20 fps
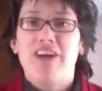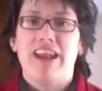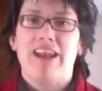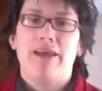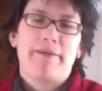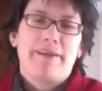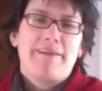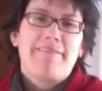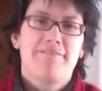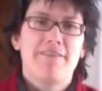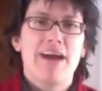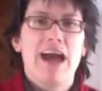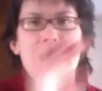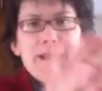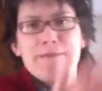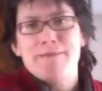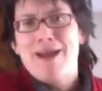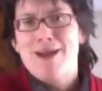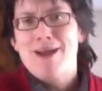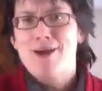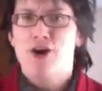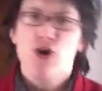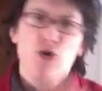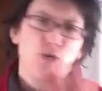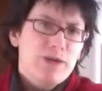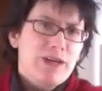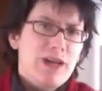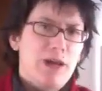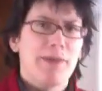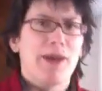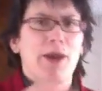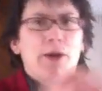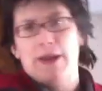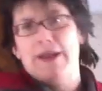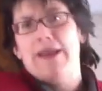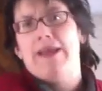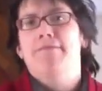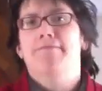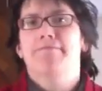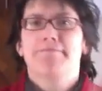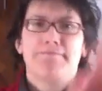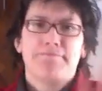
and I'm going to find my own community.